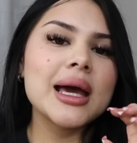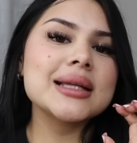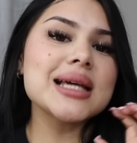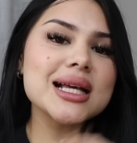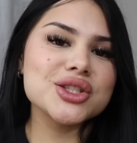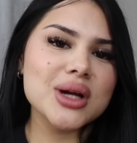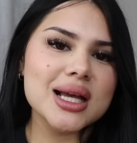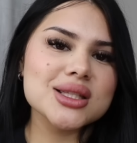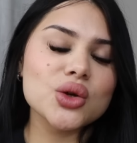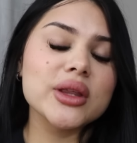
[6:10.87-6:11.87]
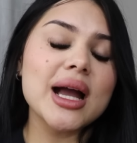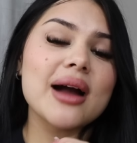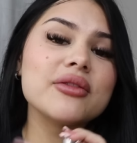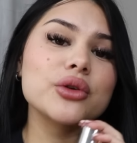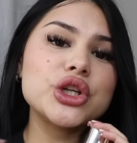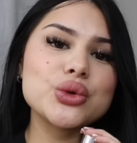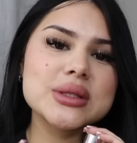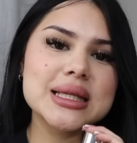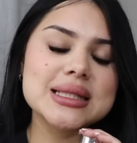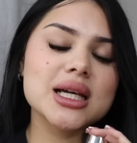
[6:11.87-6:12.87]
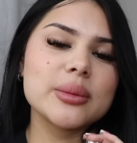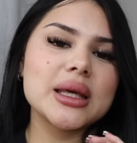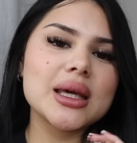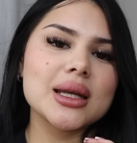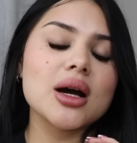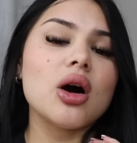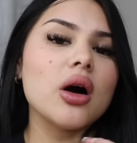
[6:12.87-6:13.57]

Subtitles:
And as you guys know, they have new scents coming in